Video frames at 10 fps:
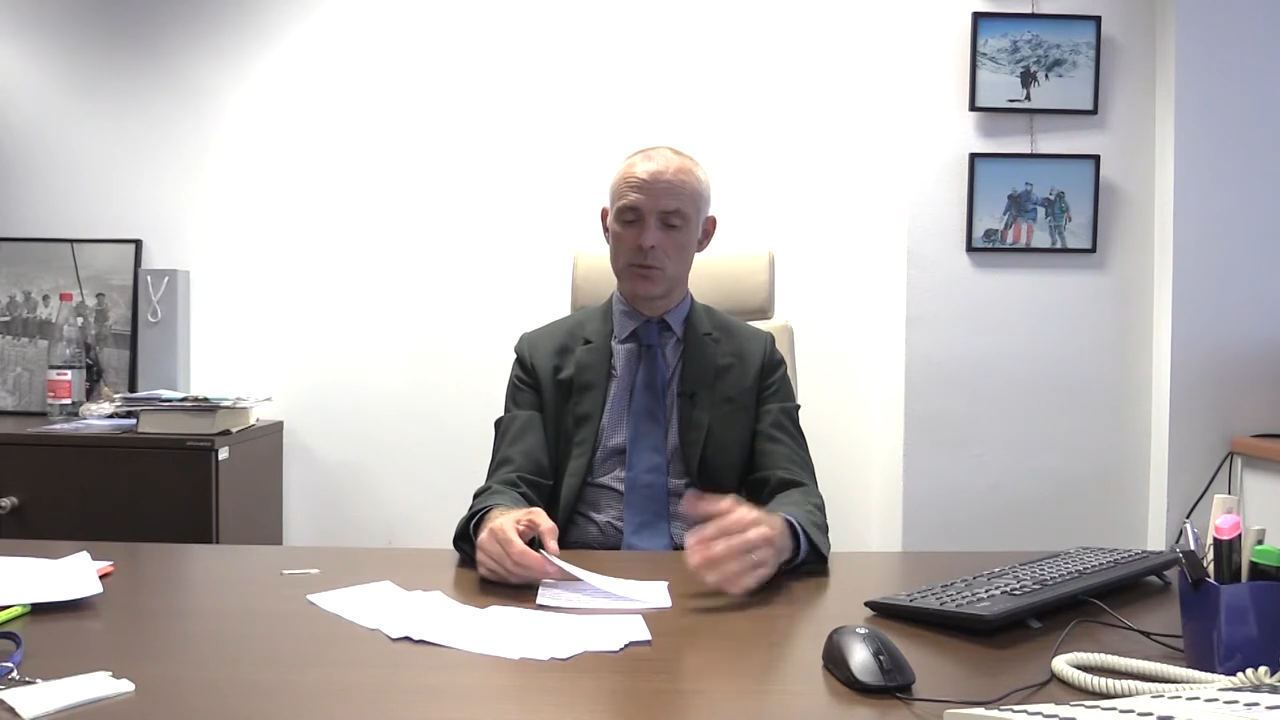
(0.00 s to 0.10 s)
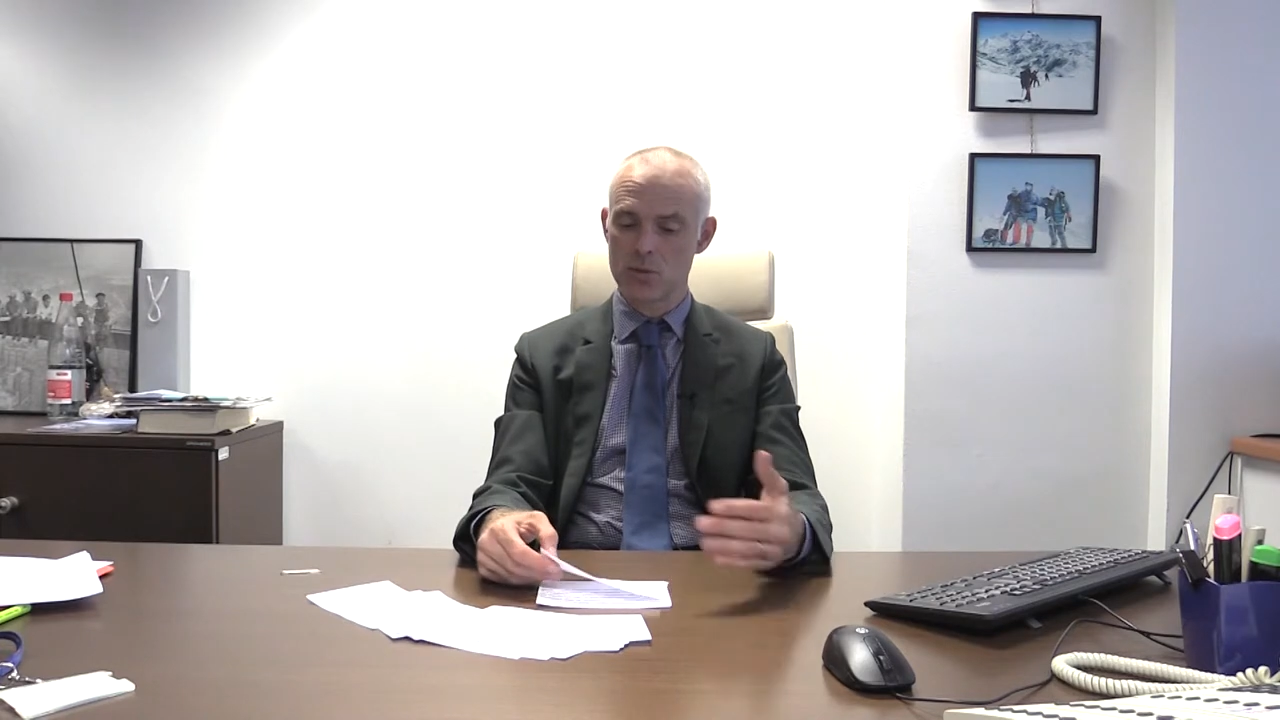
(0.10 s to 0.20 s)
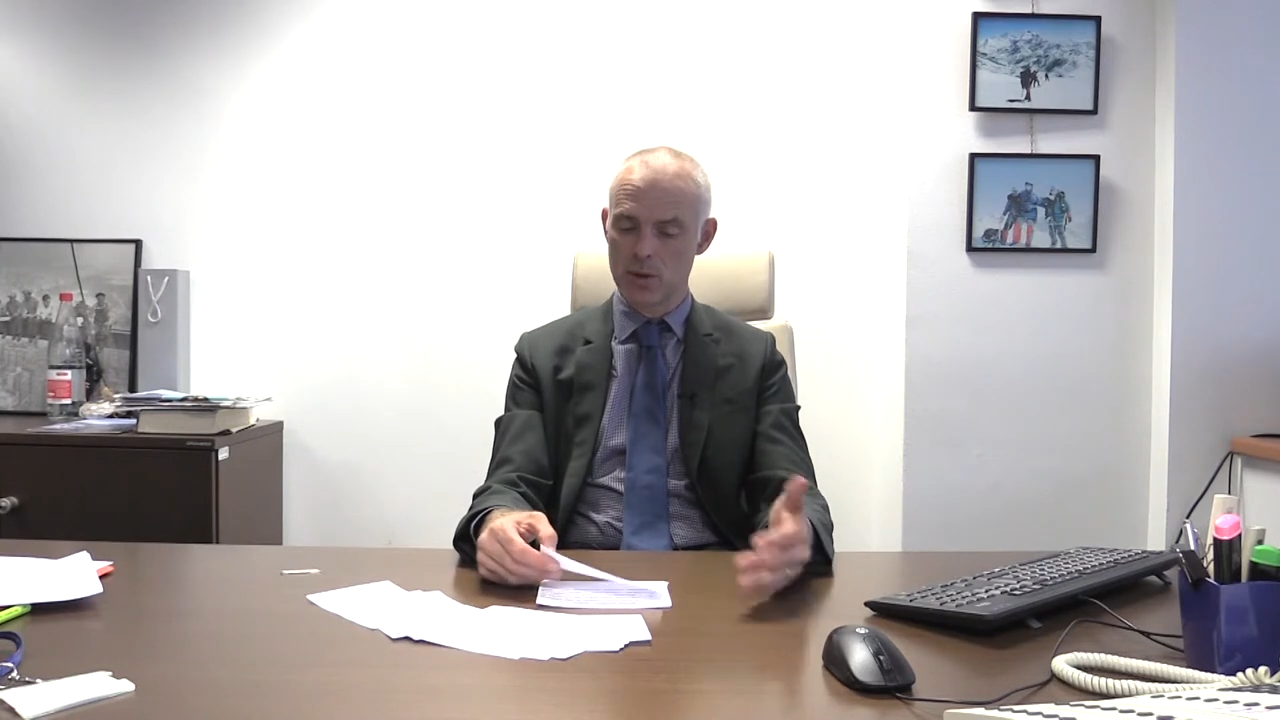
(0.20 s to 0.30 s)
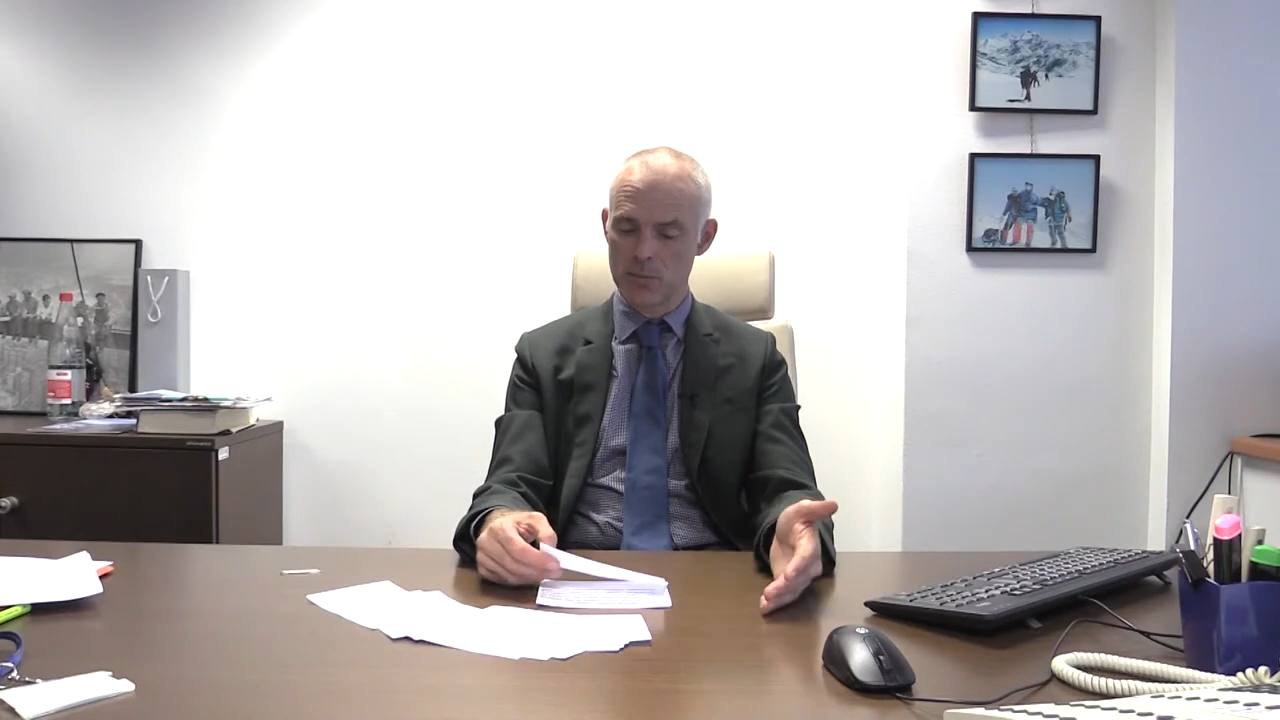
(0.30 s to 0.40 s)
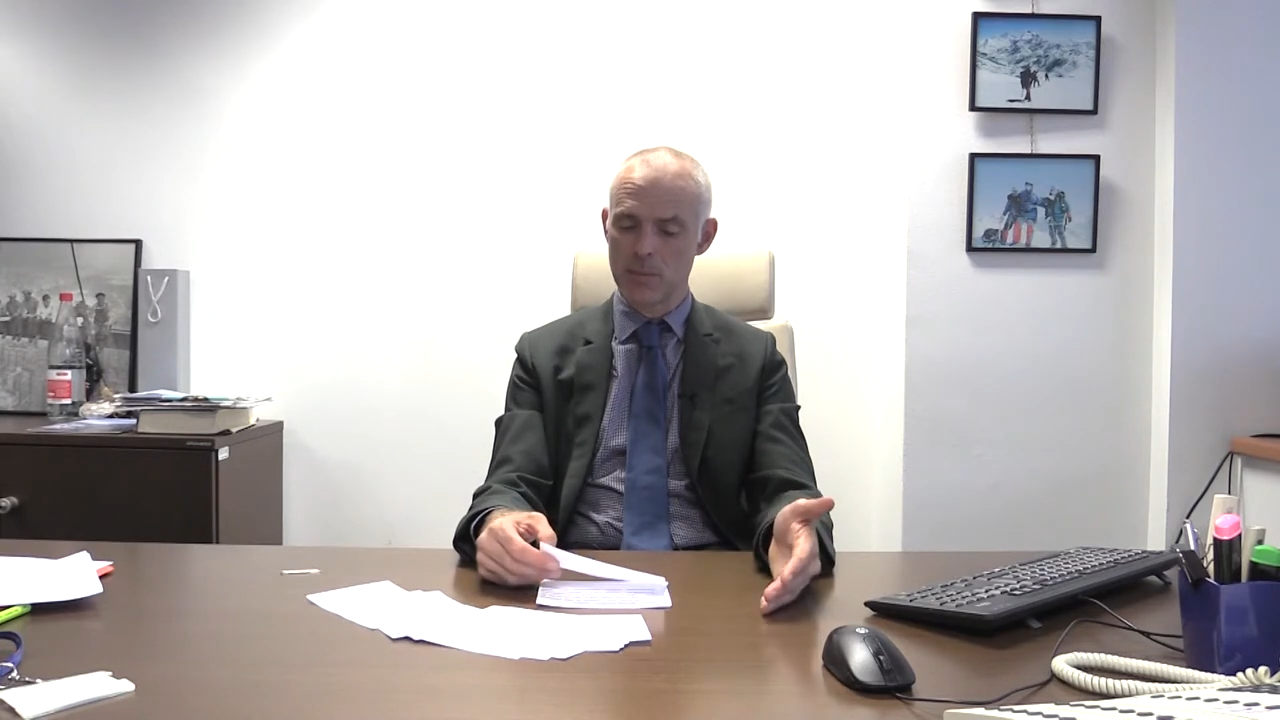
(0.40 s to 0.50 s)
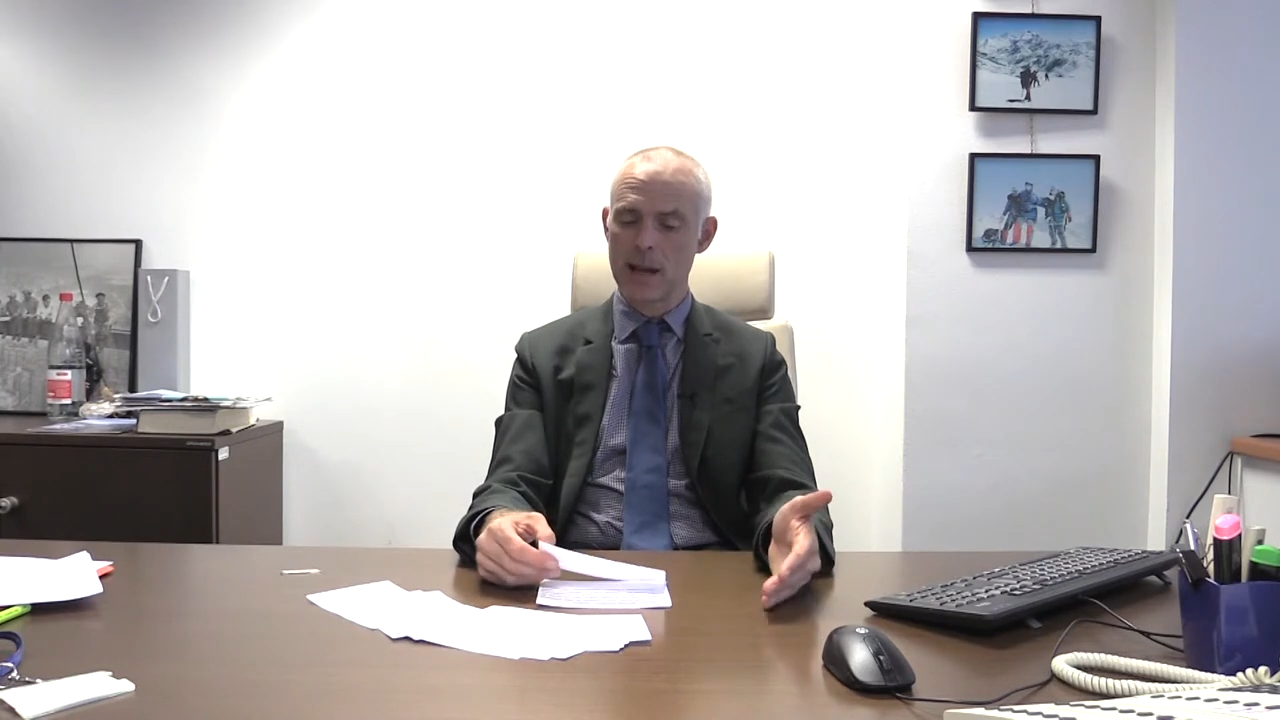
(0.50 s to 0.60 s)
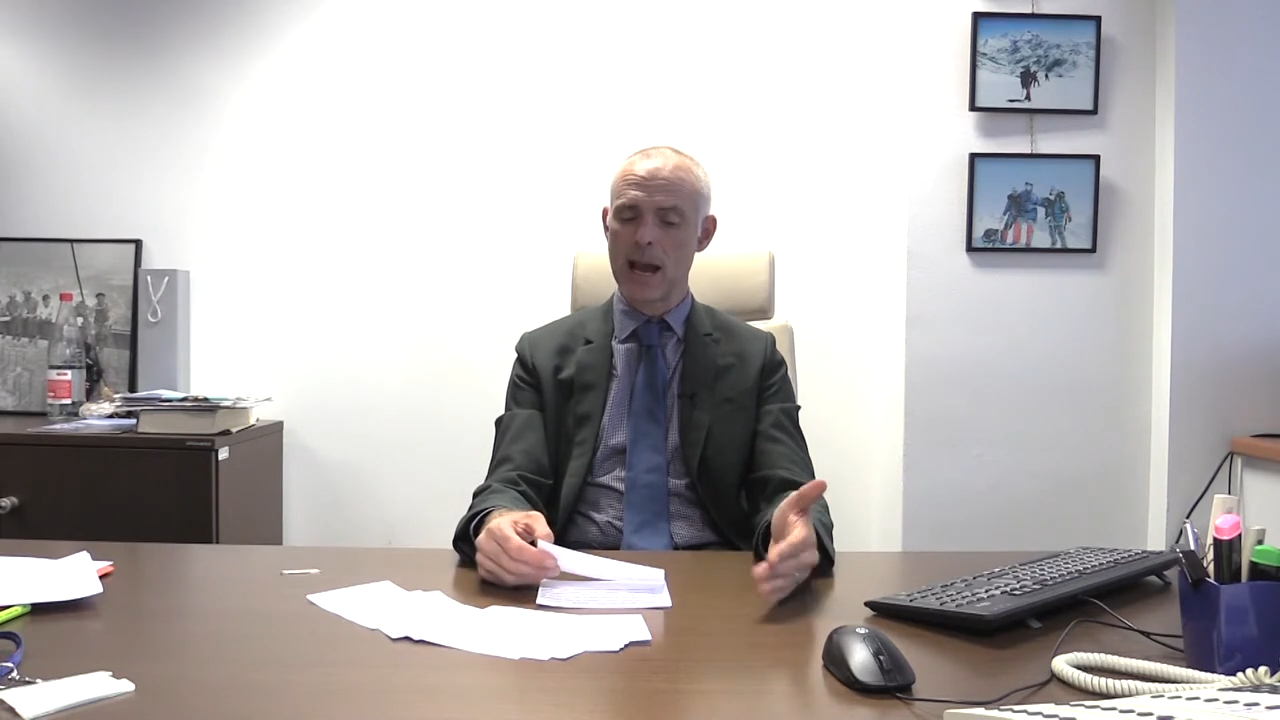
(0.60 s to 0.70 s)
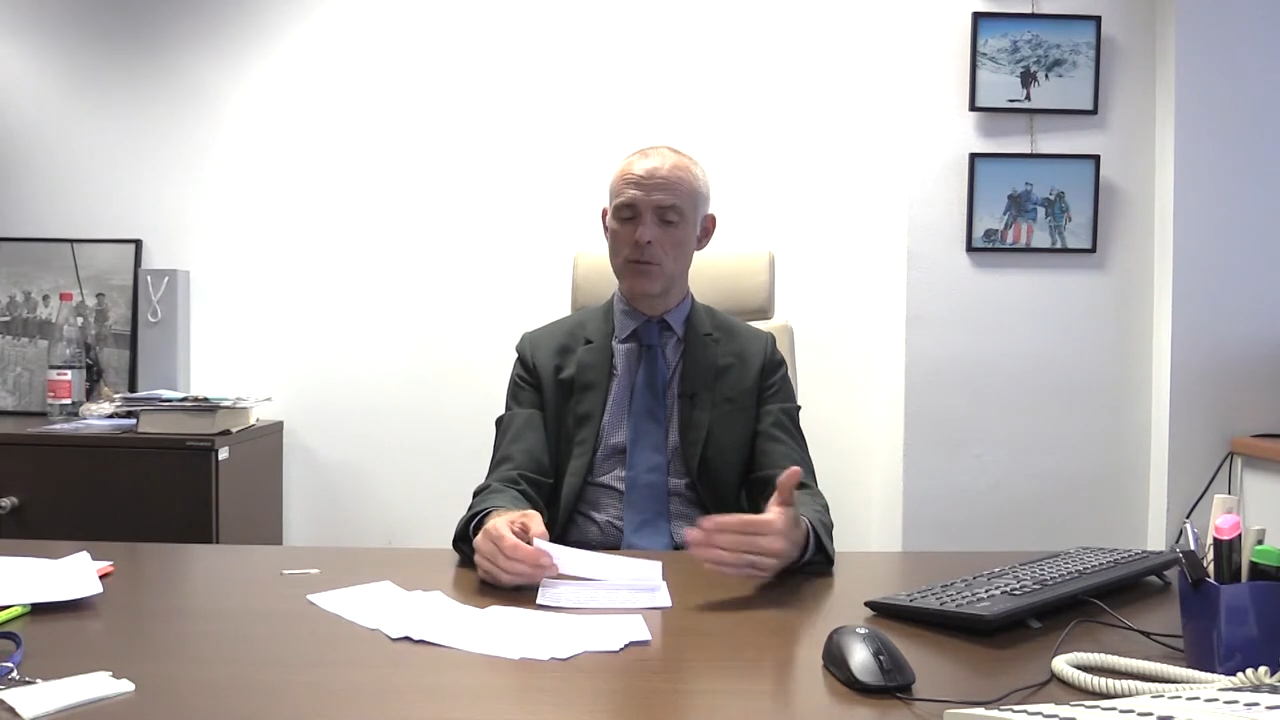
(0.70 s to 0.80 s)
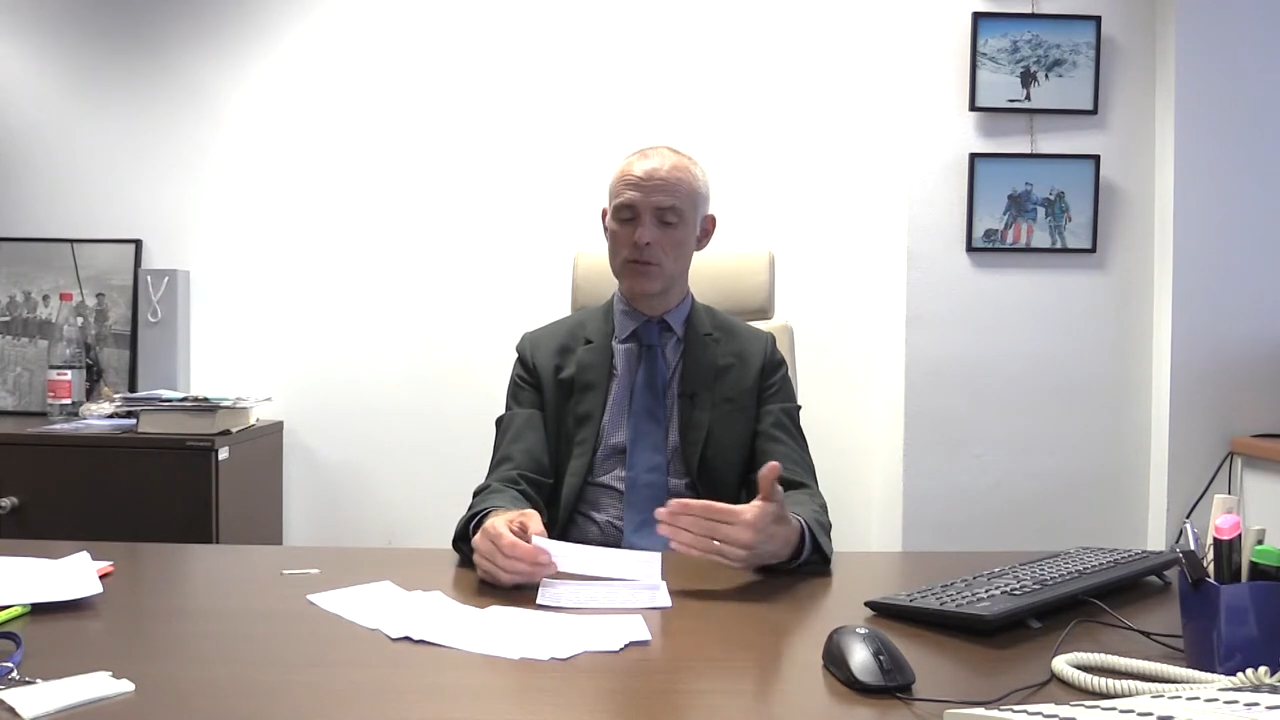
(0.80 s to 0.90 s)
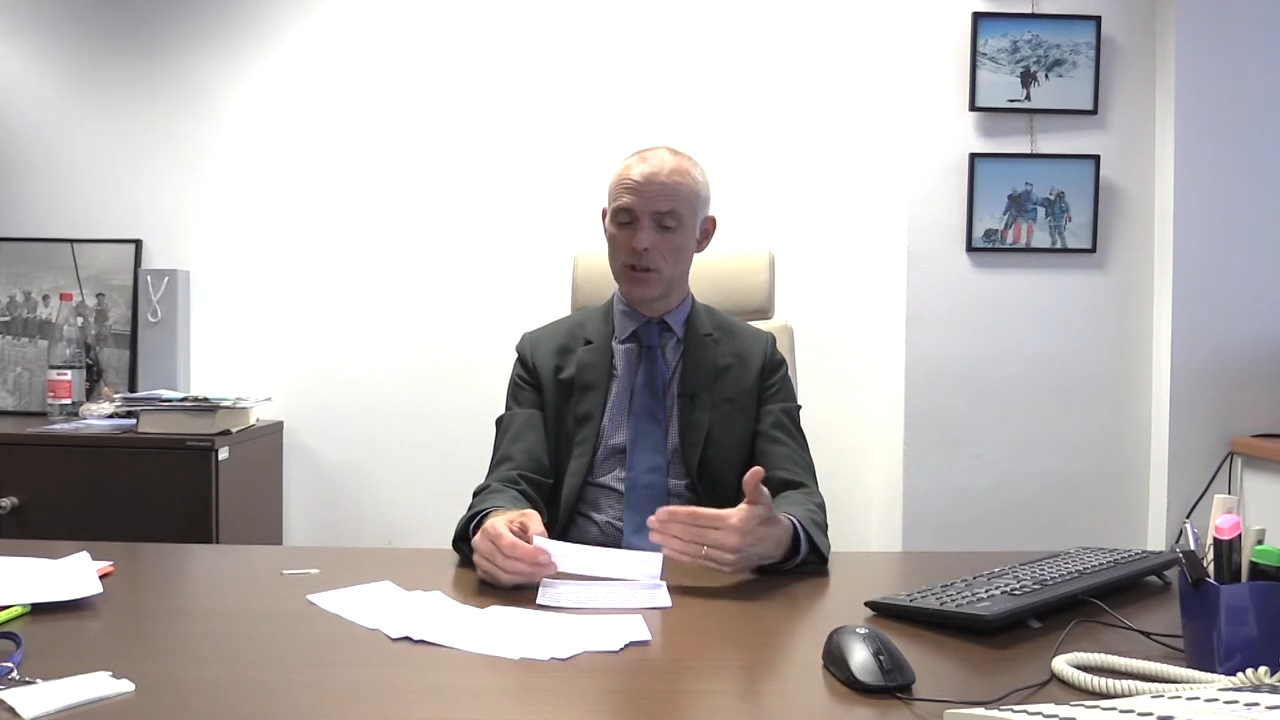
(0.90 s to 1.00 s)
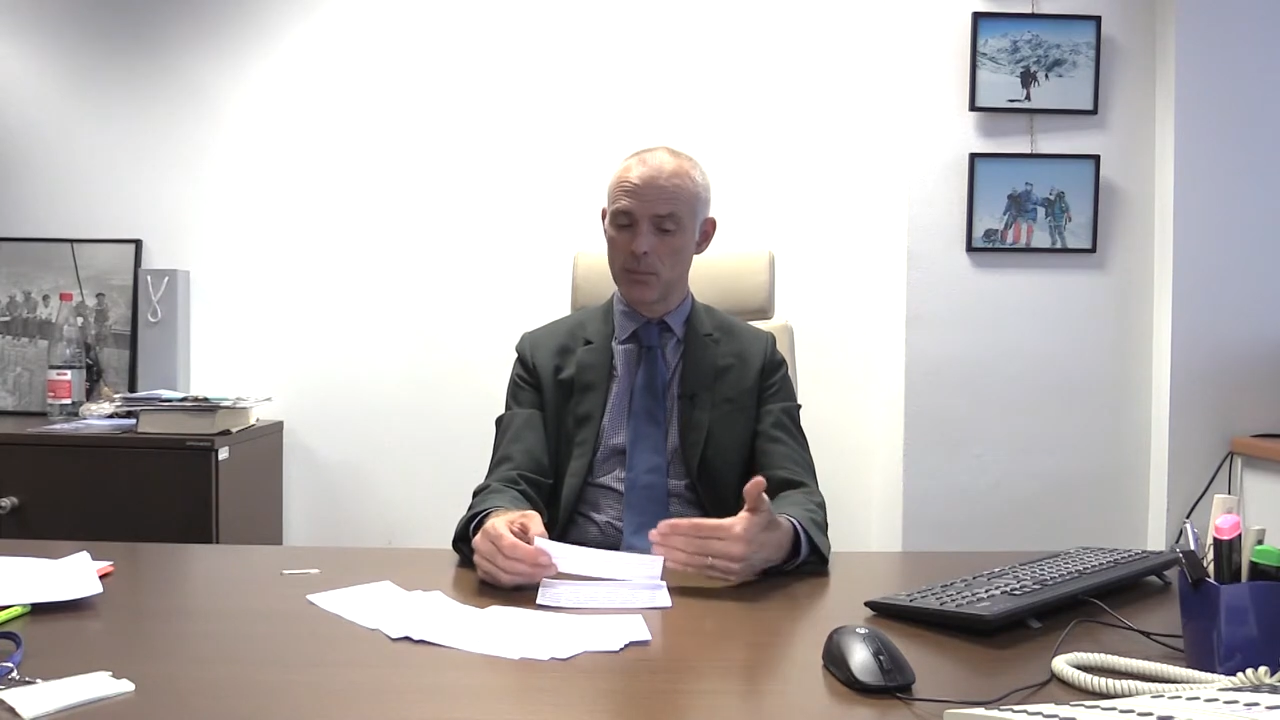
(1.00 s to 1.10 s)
between Council